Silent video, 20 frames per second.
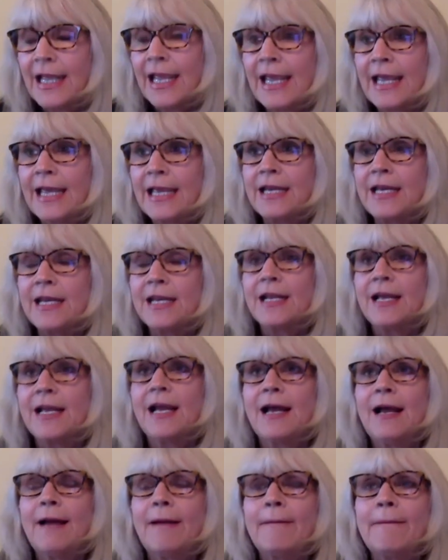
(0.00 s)
And
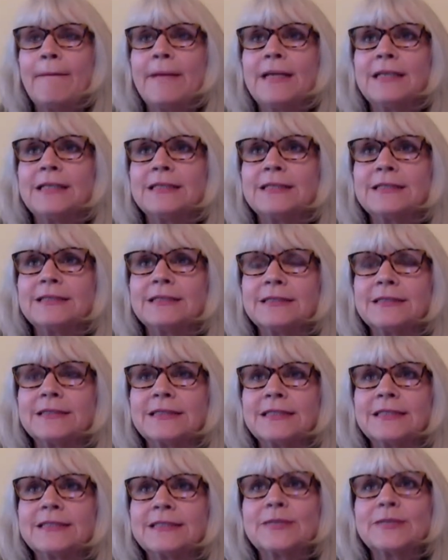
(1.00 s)
um,
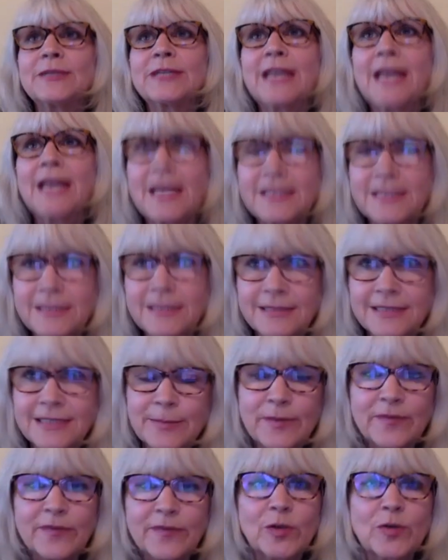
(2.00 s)
so it got to
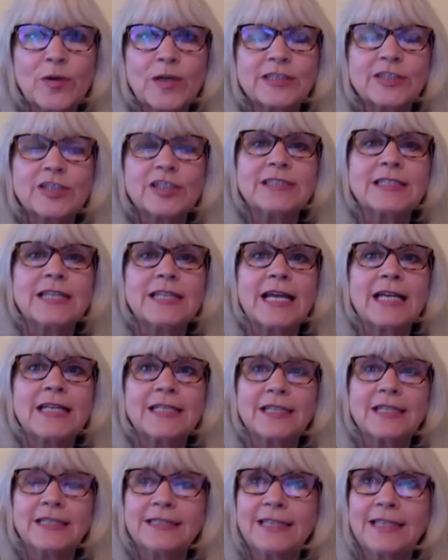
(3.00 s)
some of her questions.
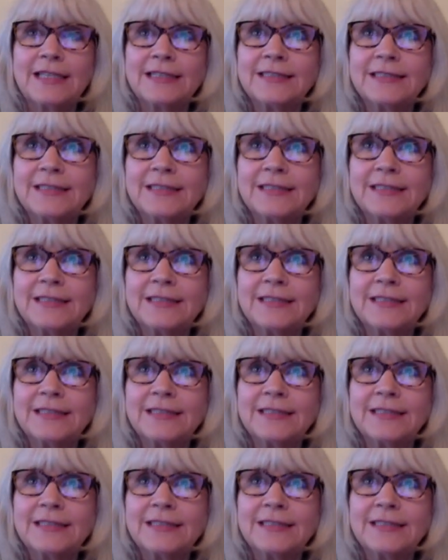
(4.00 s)
I, it,